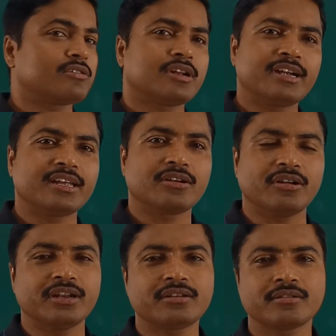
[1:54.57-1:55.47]
alternating
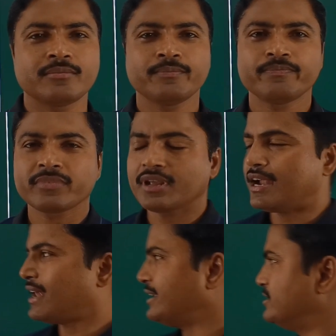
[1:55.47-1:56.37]
current,
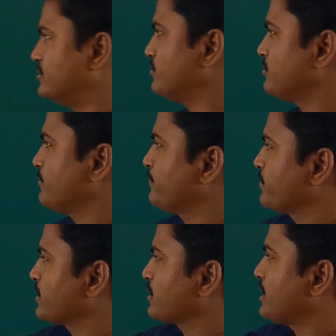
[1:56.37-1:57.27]
and I0
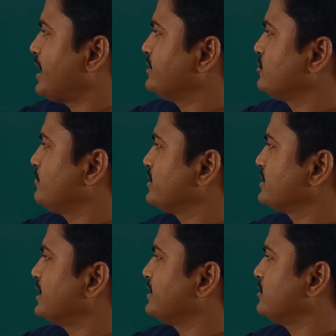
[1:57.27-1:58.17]
means
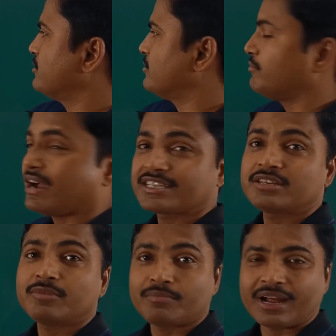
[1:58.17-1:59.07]
that is the
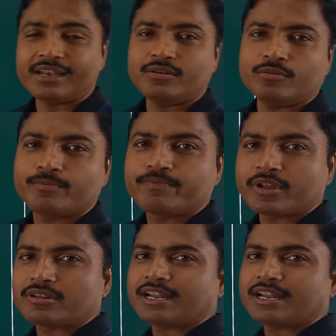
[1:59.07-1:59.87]
maximum value or